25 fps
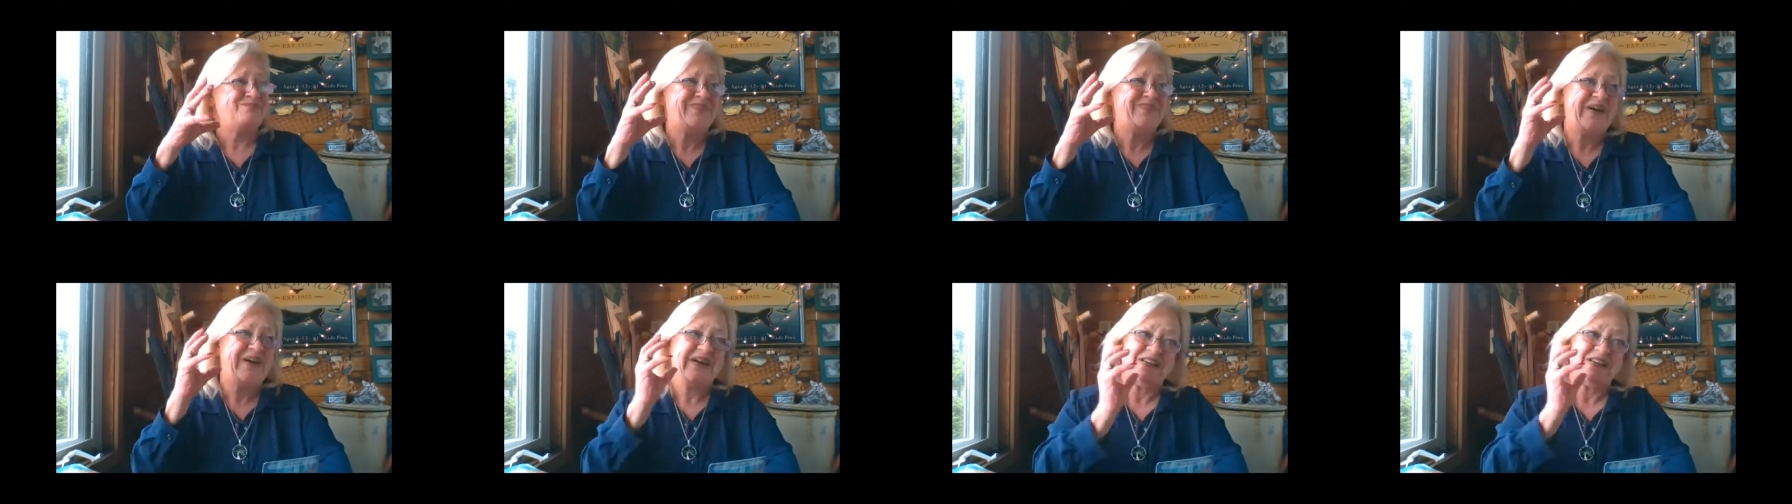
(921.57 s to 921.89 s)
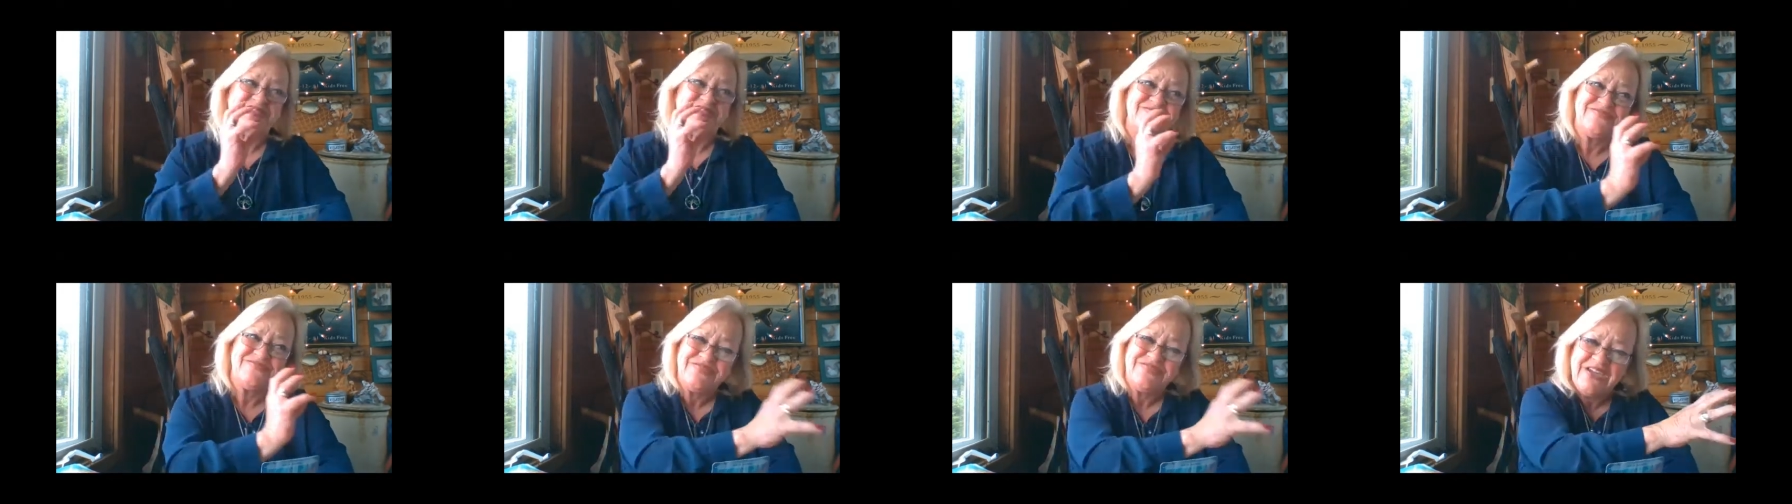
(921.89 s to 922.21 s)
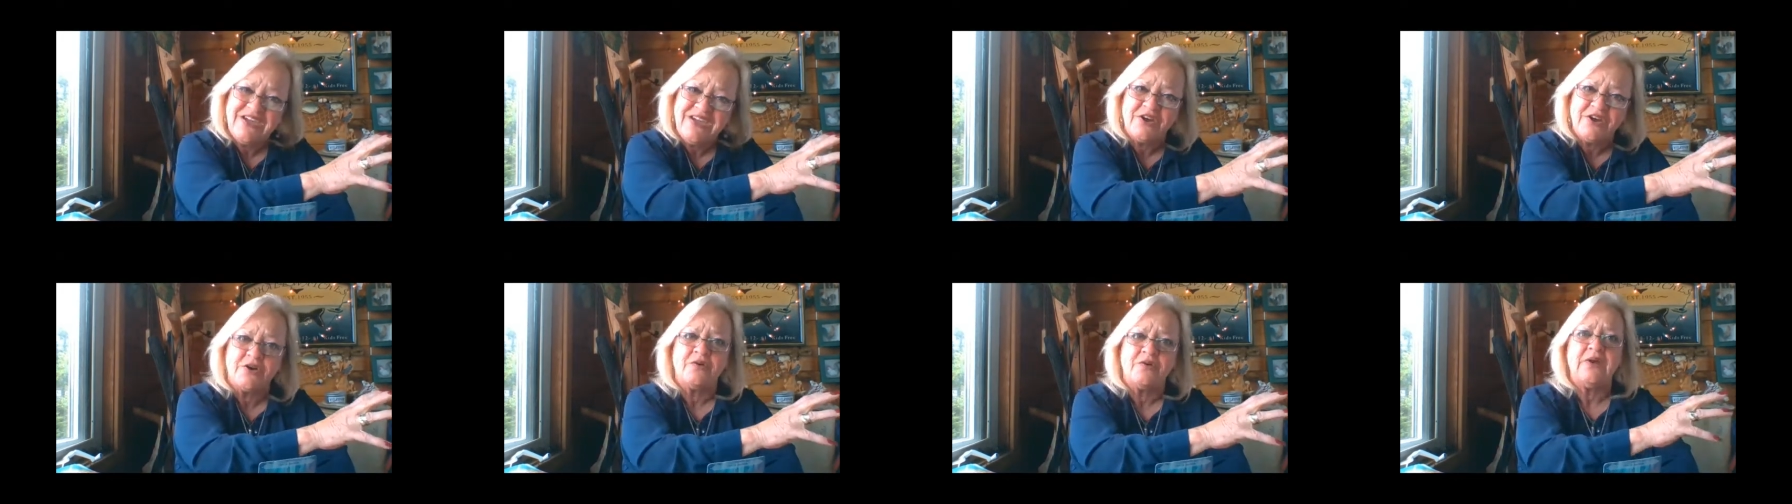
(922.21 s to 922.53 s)
back
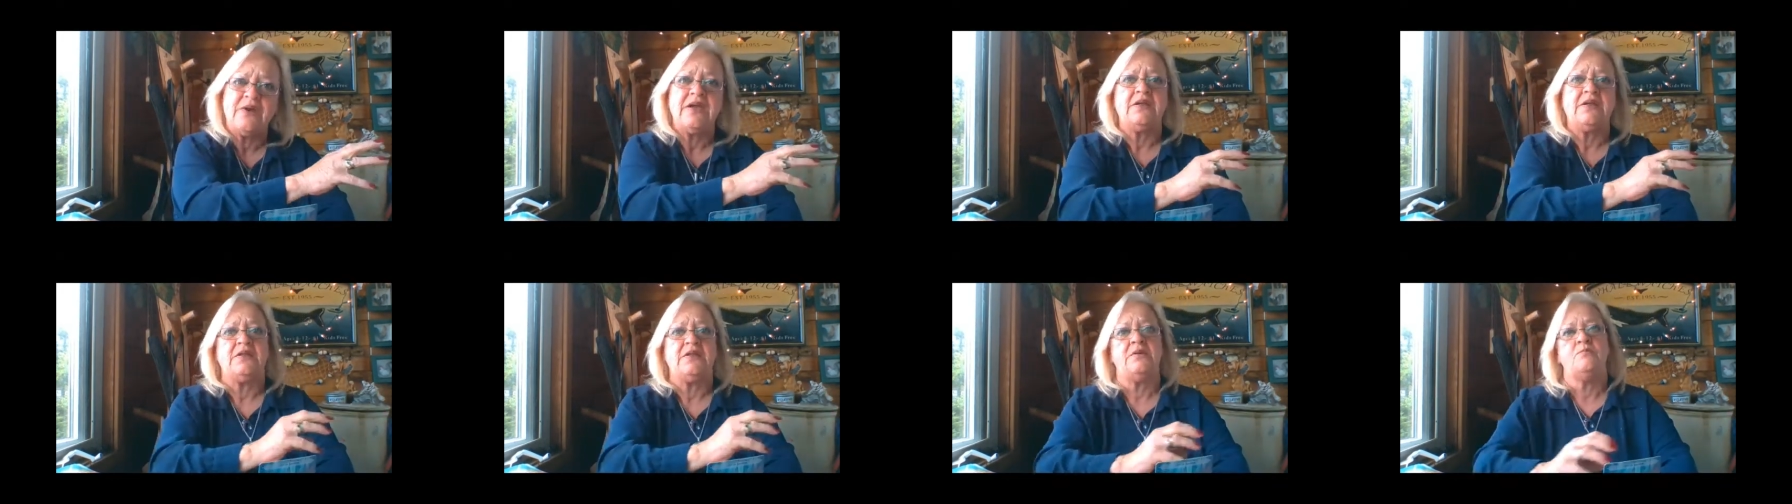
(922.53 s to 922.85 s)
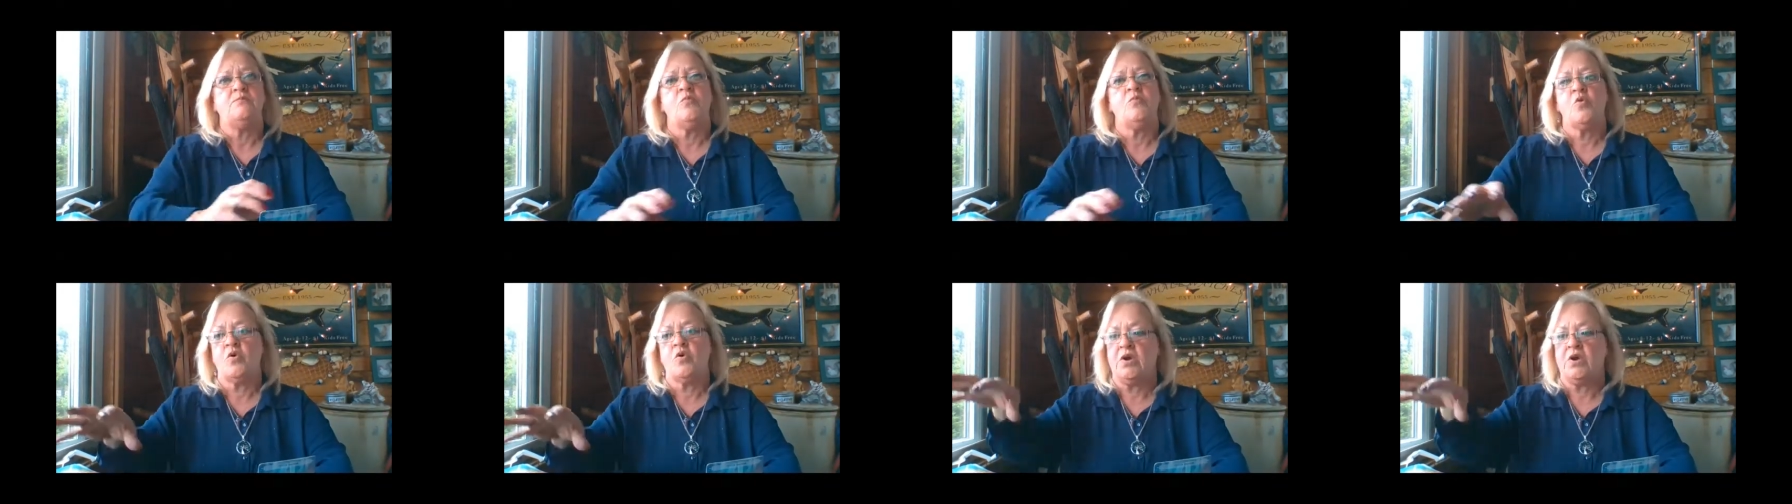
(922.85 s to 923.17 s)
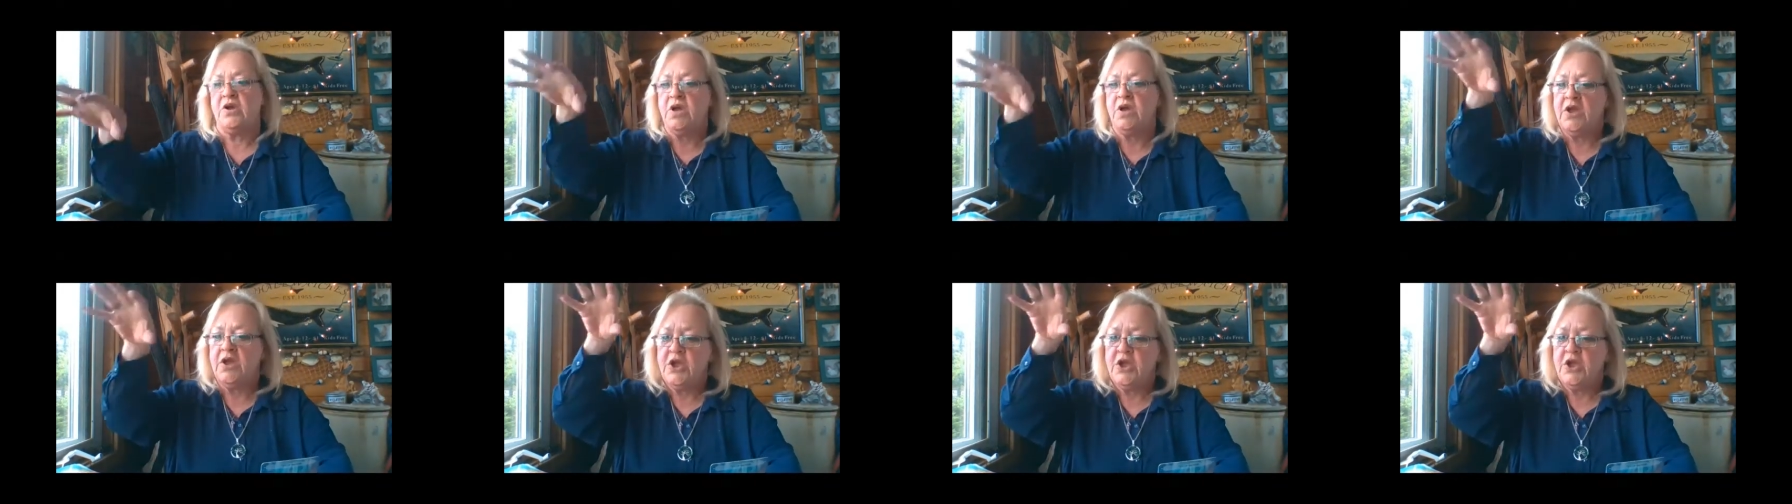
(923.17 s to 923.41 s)
there anymore.